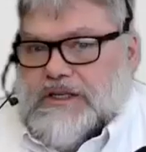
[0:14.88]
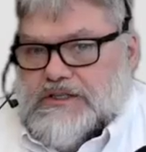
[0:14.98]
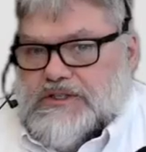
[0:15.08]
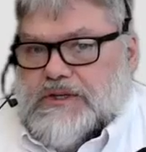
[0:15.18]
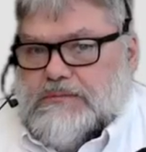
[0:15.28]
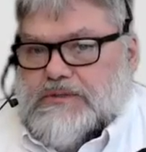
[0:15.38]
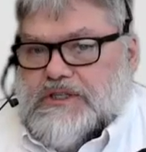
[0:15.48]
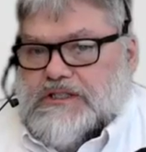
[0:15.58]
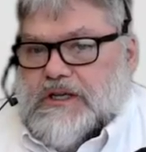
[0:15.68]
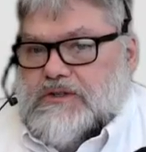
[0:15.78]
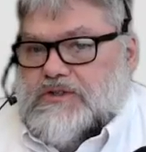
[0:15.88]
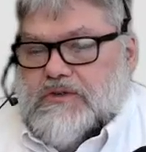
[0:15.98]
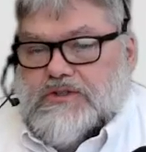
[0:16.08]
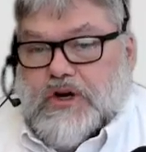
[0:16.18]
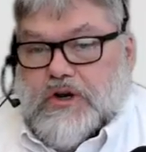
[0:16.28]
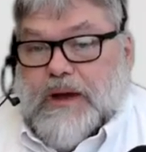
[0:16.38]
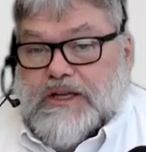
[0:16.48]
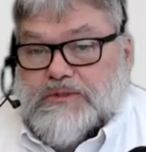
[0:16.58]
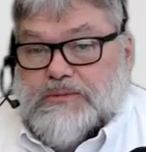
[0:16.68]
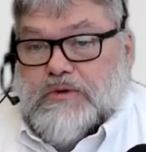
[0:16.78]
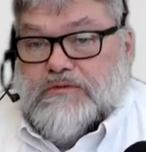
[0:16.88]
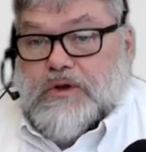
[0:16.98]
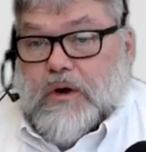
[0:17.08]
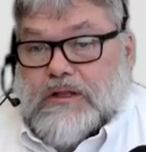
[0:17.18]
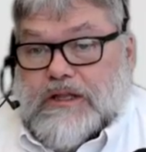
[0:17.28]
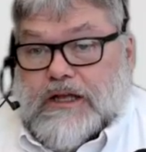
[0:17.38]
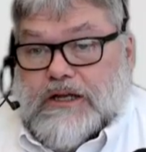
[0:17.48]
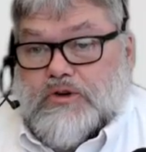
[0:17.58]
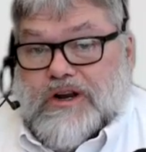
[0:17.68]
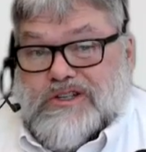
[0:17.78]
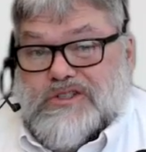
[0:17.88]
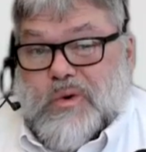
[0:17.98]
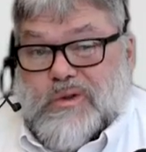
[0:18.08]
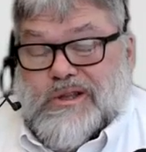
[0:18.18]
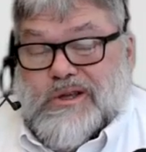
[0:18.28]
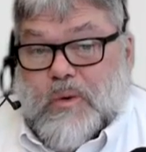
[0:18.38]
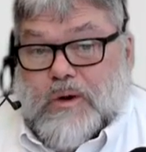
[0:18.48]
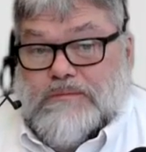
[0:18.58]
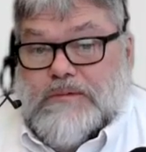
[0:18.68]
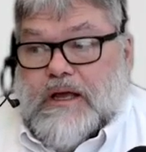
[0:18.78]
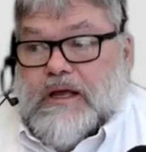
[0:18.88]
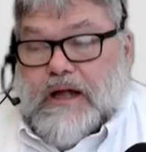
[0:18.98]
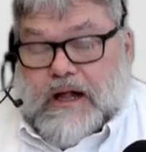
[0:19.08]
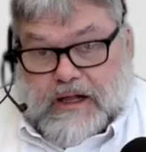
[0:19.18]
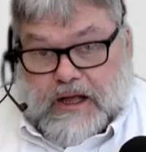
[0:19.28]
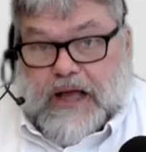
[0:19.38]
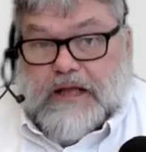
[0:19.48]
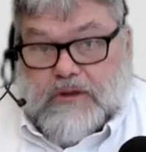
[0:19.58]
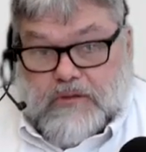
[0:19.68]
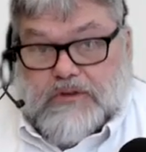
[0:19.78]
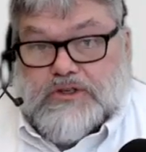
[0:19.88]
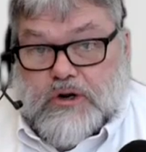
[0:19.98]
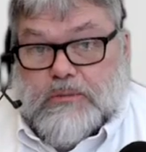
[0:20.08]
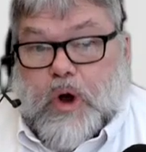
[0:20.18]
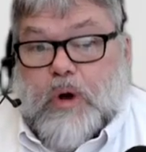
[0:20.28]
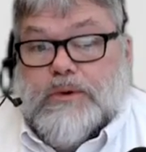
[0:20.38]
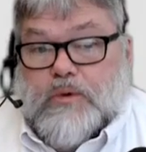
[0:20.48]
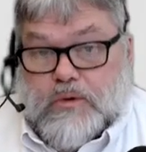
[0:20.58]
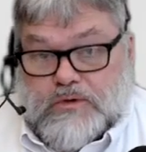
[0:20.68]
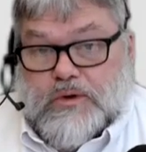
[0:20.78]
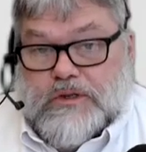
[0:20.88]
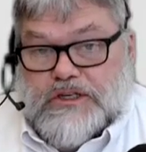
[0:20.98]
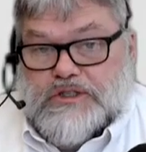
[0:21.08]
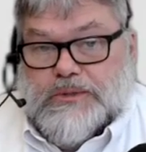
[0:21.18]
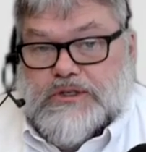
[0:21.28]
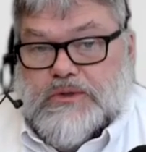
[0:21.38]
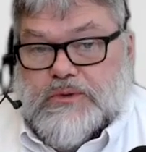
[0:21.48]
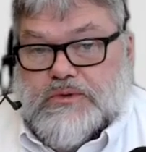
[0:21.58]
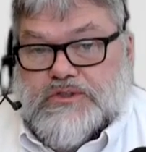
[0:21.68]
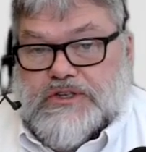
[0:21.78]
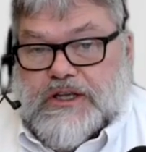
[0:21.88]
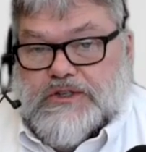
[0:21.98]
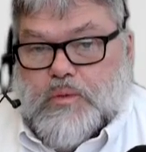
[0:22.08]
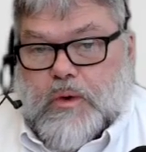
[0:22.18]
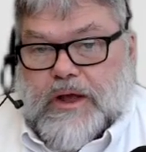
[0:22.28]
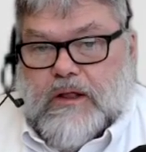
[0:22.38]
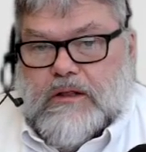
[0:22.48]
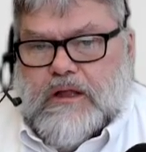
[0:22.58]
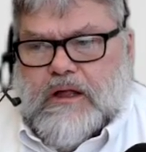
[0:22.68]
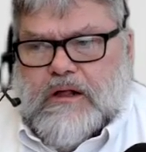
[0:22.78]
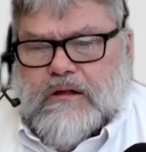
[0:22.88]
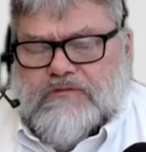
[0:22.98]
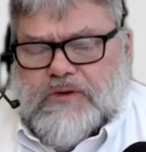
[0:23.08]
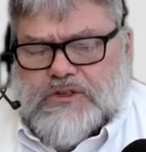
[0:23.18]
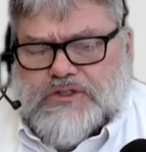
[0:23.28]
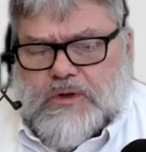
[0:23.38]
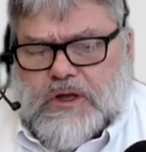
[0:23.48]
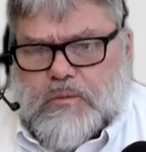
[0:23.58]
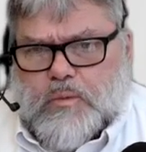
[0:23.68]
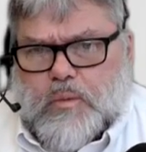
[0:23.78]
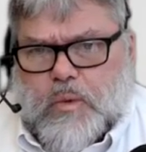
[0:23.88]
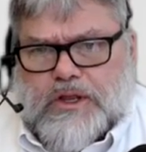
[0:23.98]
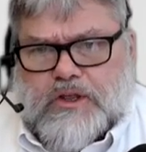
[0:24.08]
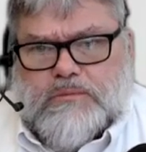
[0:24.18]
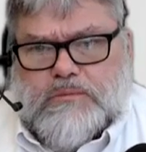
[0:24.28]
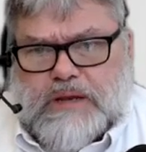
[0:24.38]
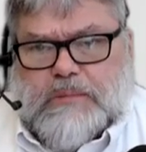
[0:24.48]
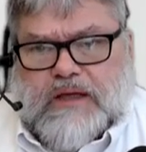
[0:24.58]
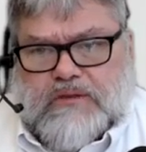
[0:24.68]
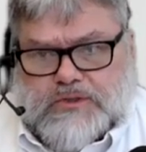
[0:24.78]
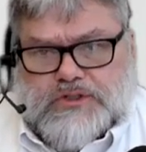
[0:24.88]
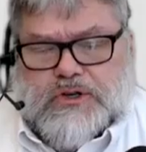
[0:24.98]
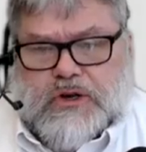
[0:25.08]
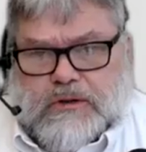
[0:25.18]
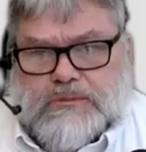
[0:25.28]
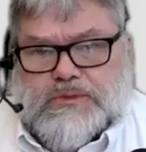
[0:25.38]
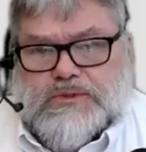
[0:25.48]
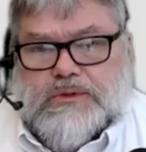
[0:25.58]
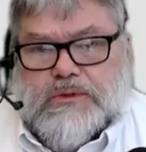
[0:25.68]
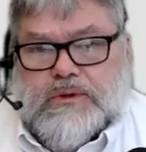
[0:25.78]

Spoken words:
to get some details on the Turnpike's move to all electronic tolling, or I know the term open road tolling has been used as well. First, what do you mean by those terms?